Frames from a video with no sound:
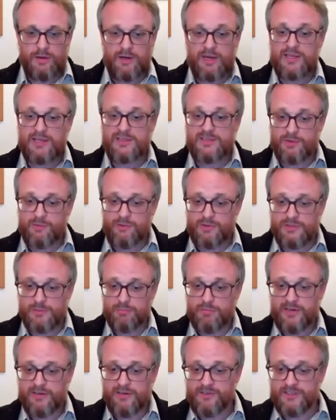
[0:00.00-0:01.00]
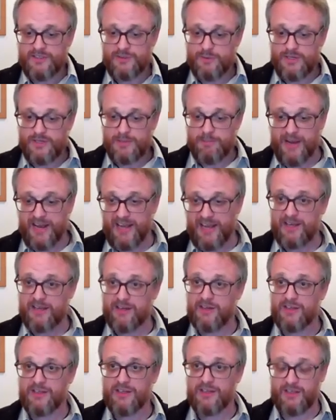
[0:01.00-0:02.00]
Next, I want to briefly switch back
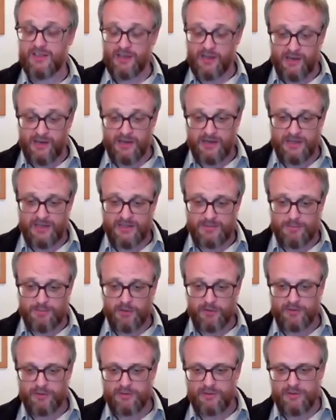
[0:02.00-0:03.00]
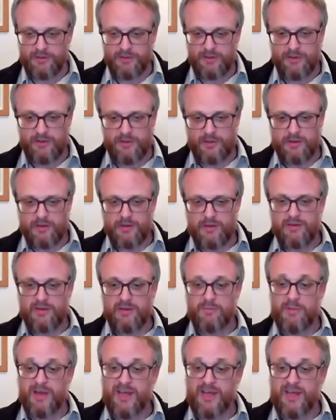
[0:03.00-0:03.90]
and look at the Iron Age model. The